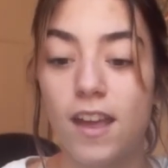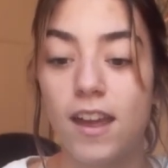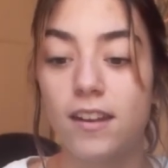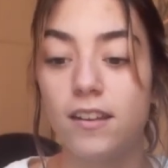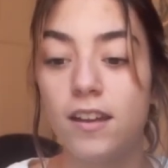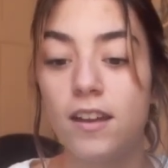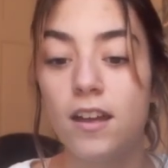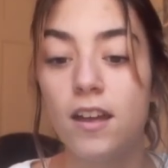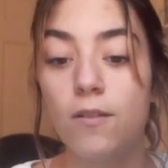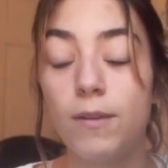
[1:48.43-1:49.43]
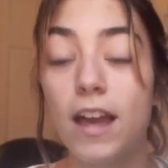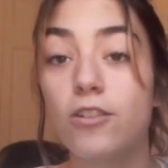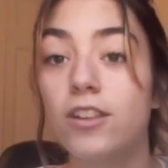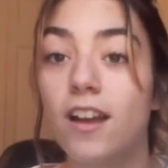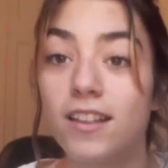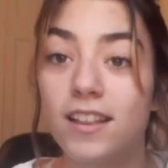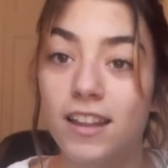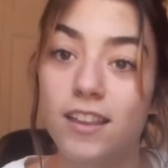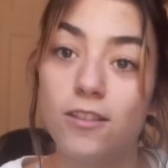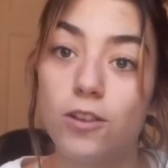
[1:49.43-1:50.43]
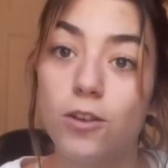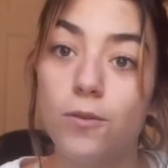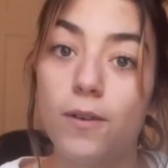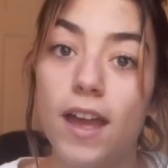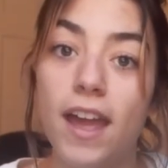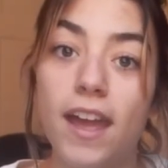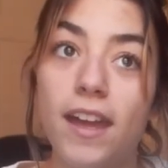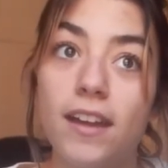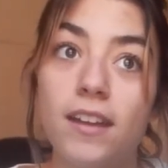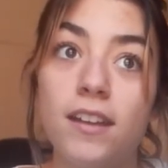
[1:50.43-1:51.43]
And we actually got to listen to a